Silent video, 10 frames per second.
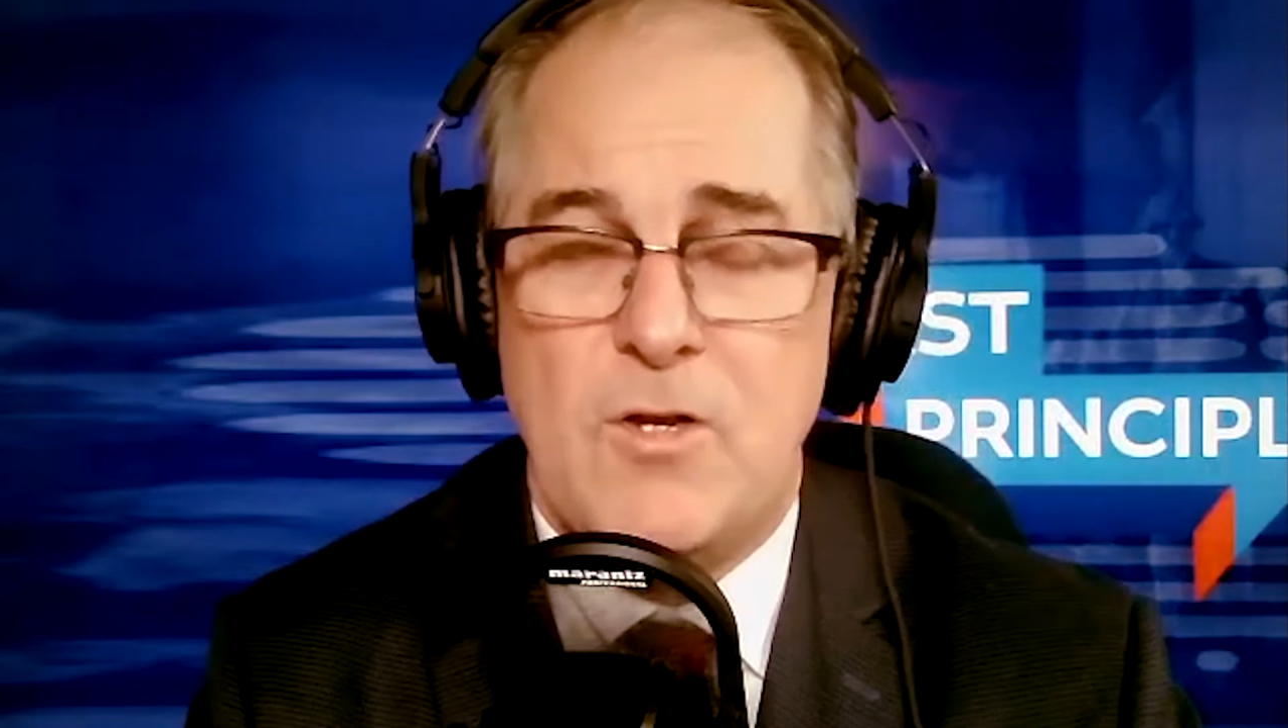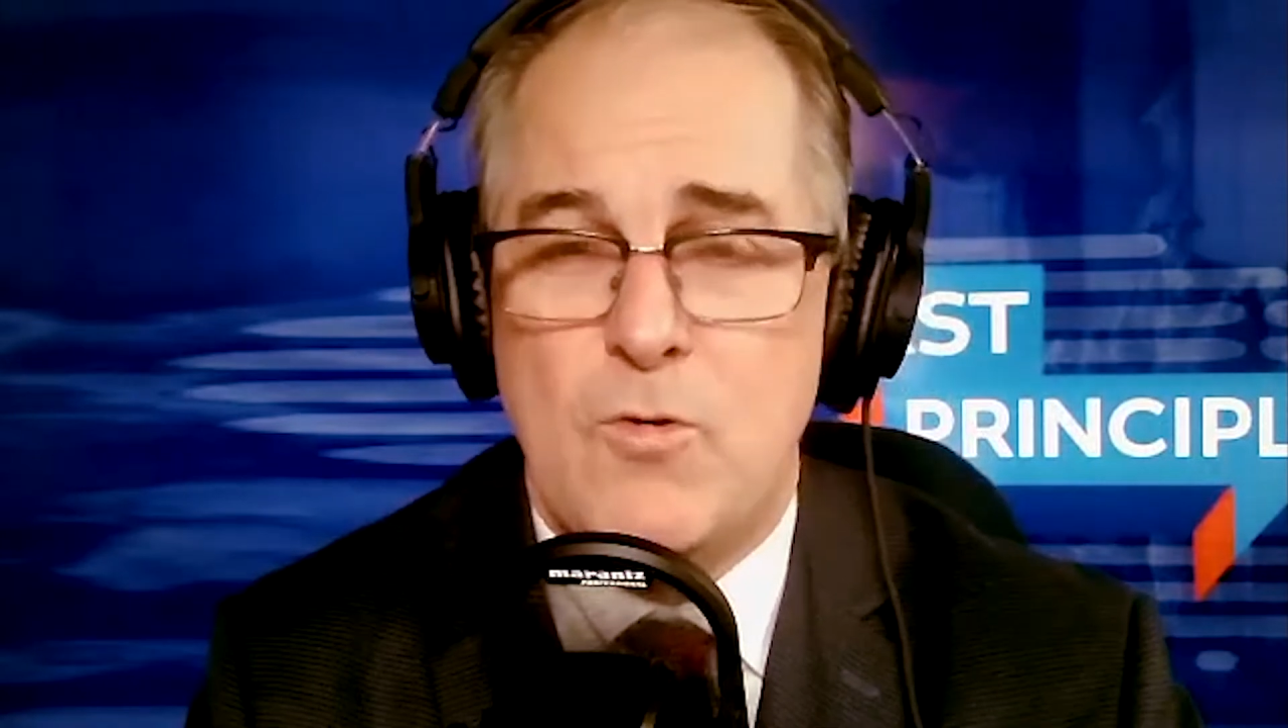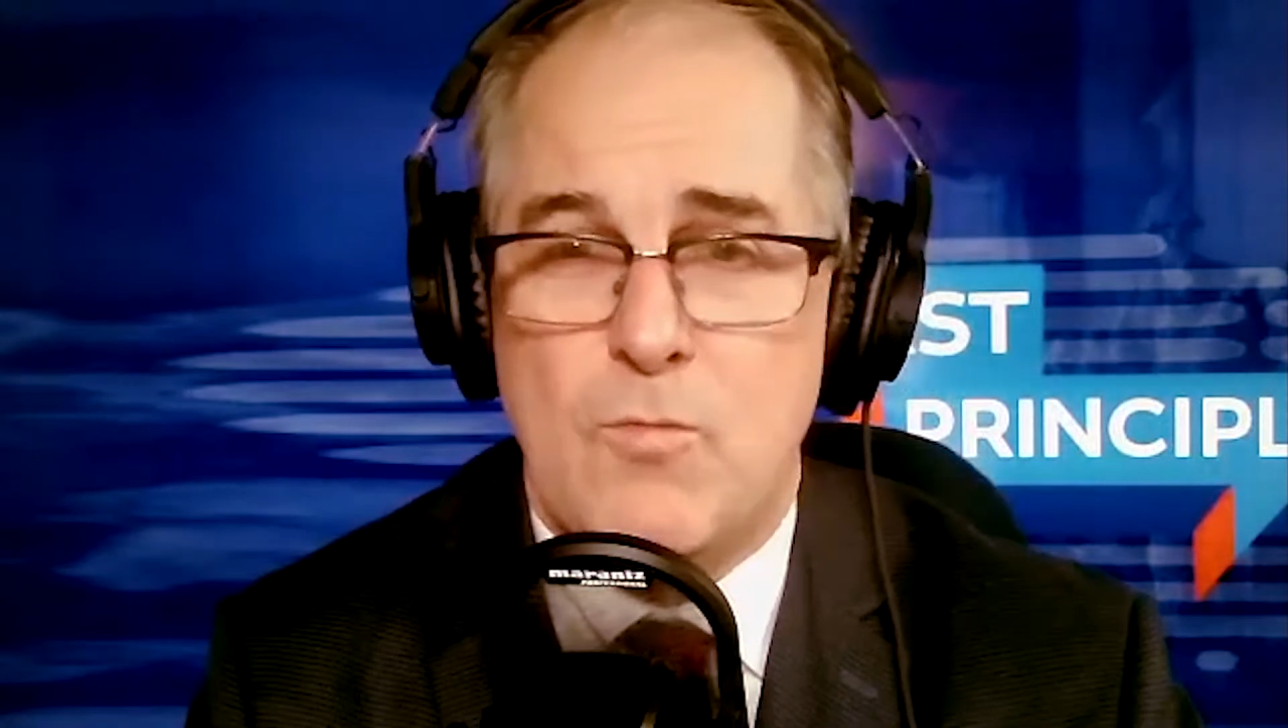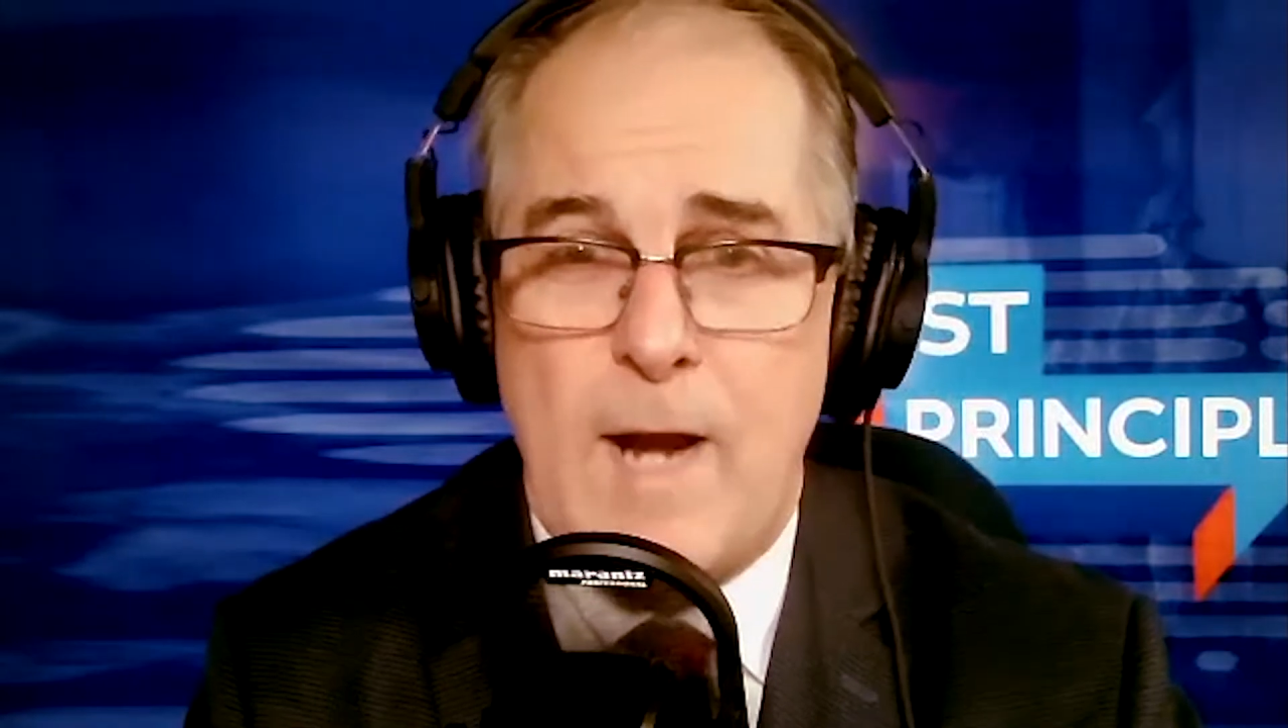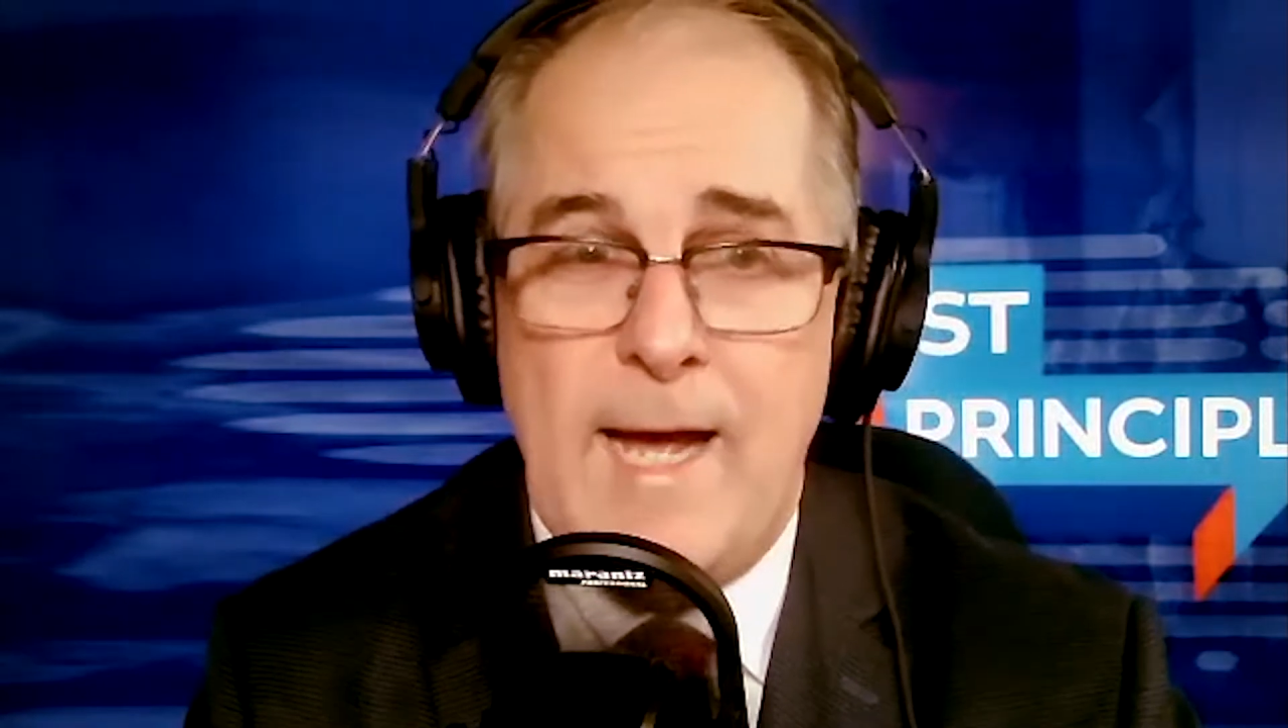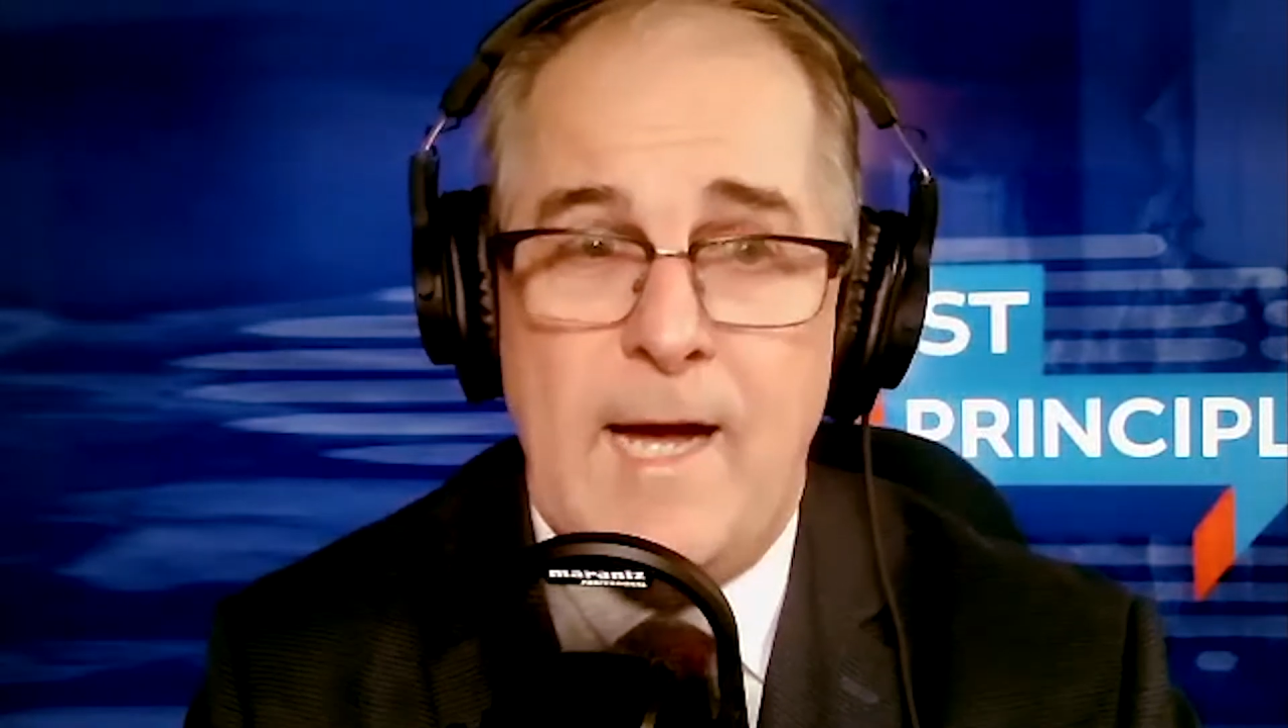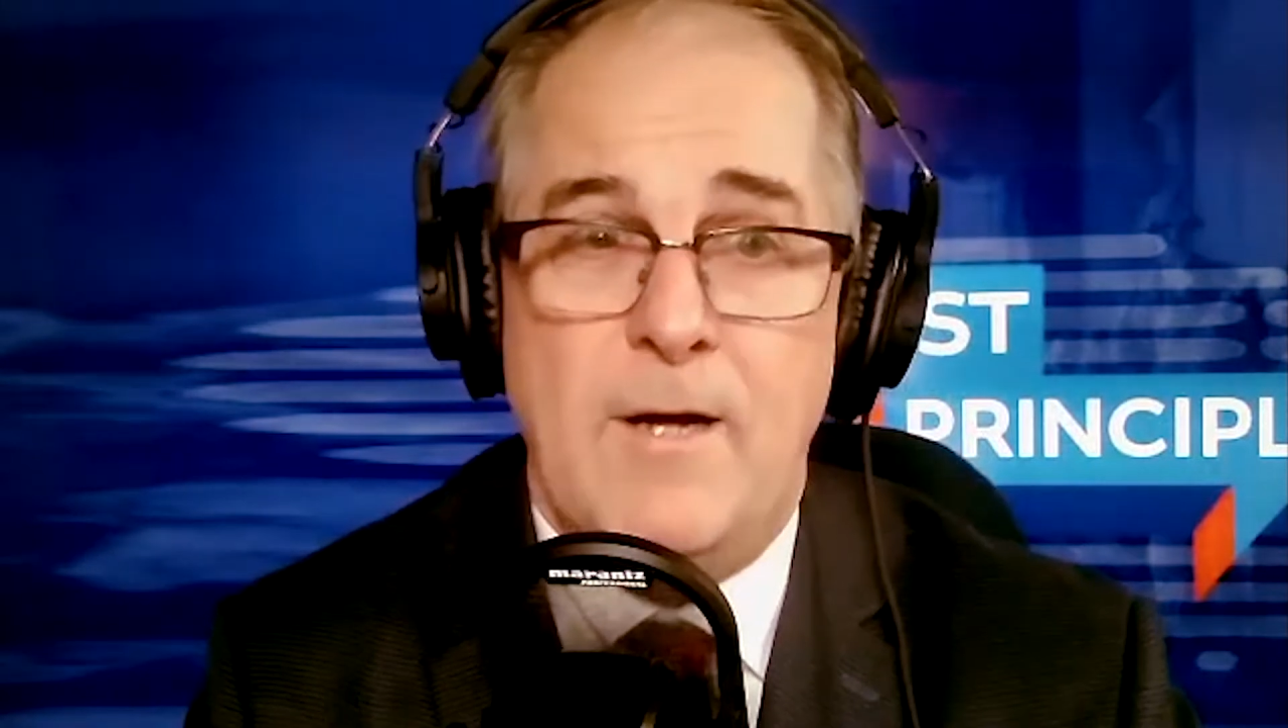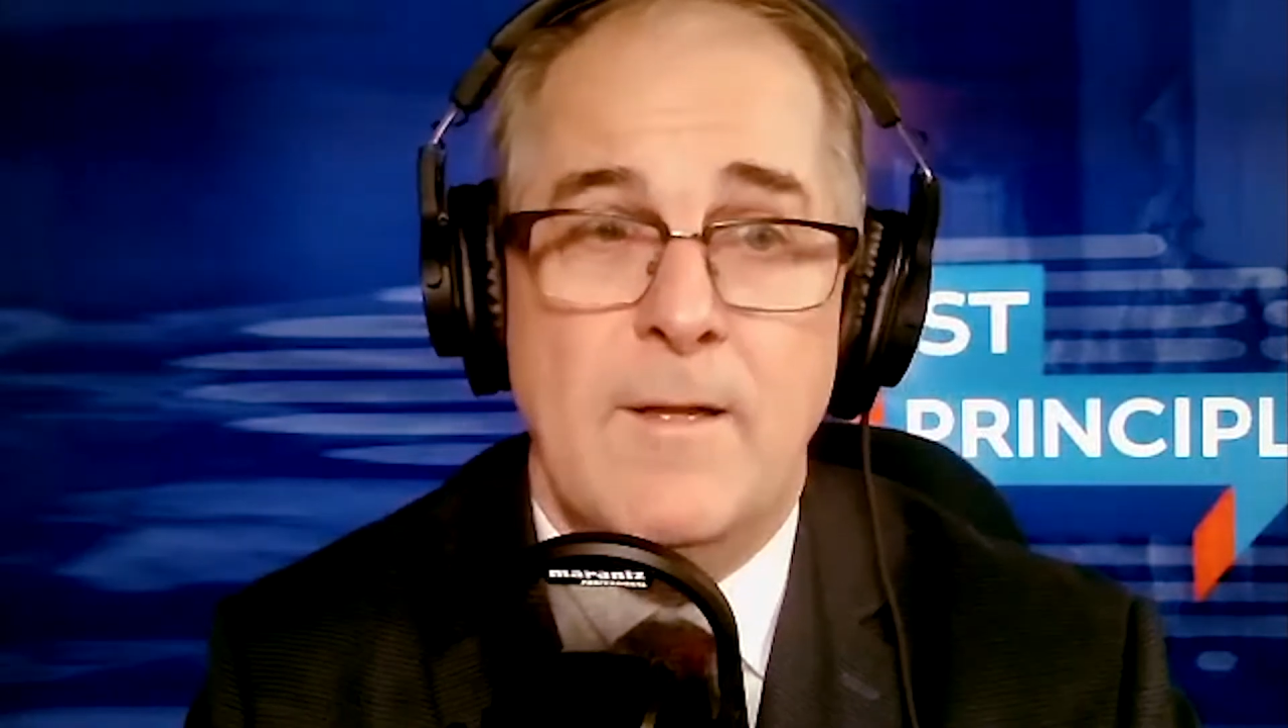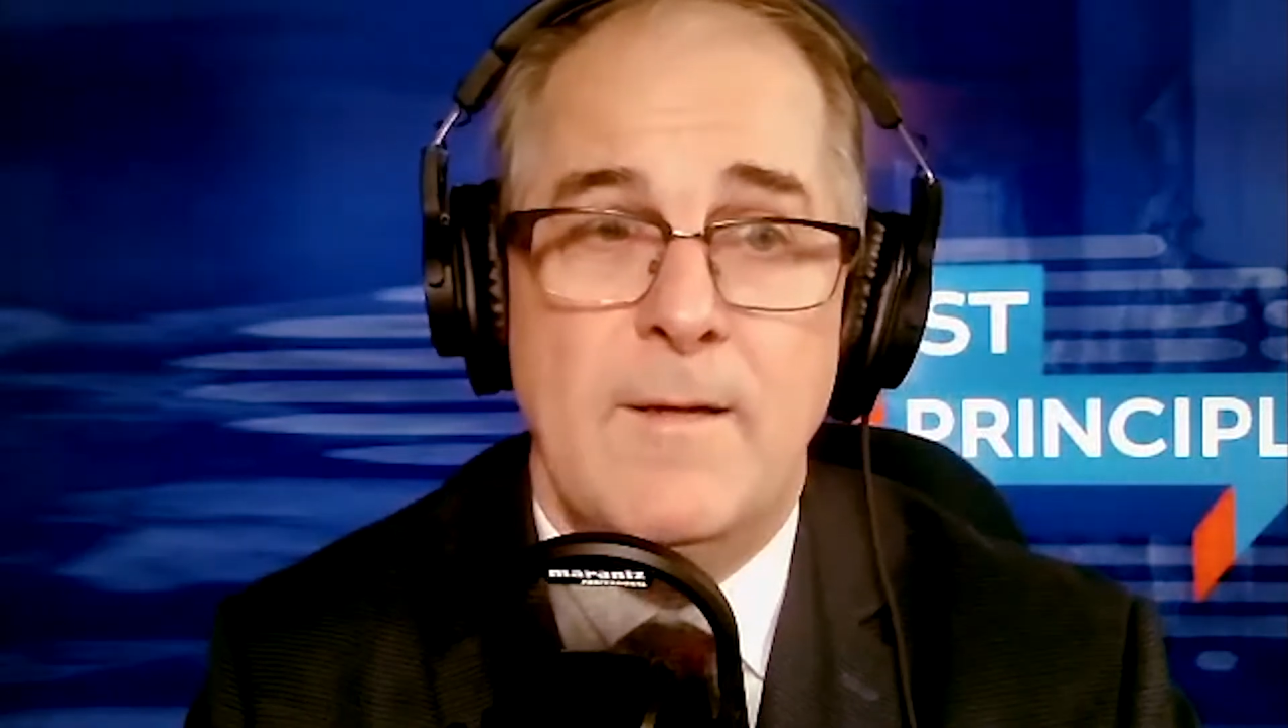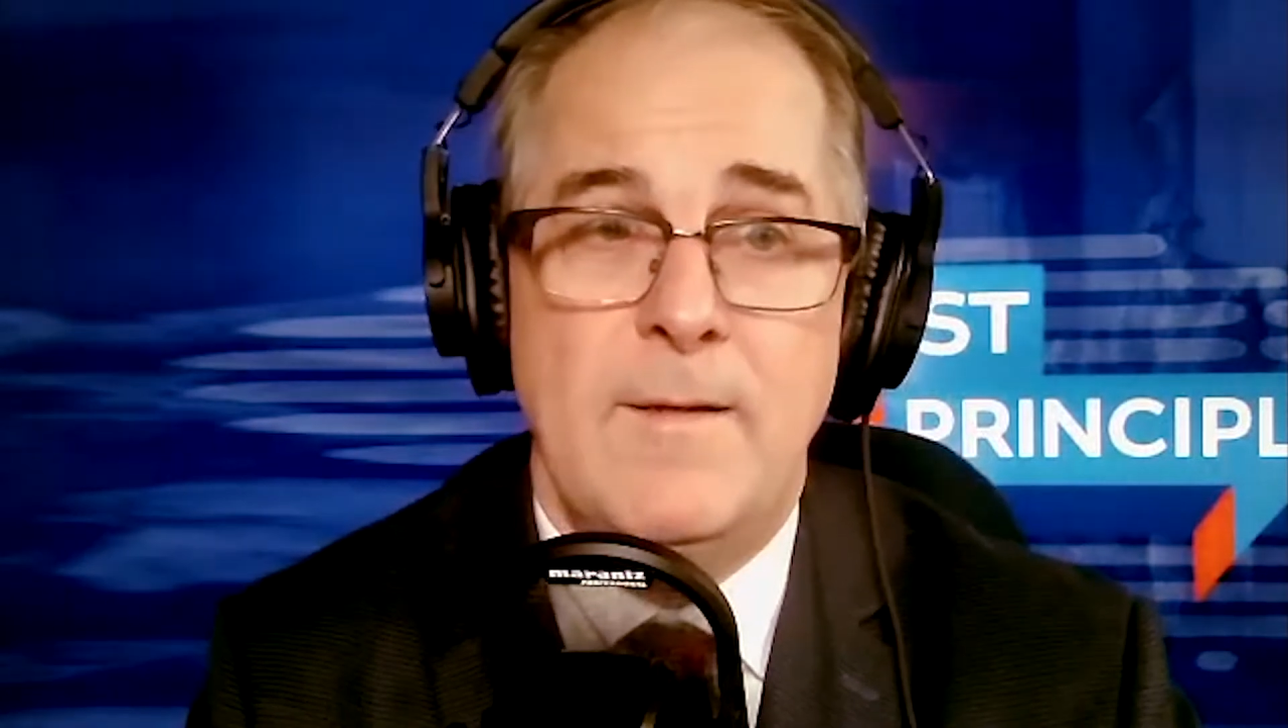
growl.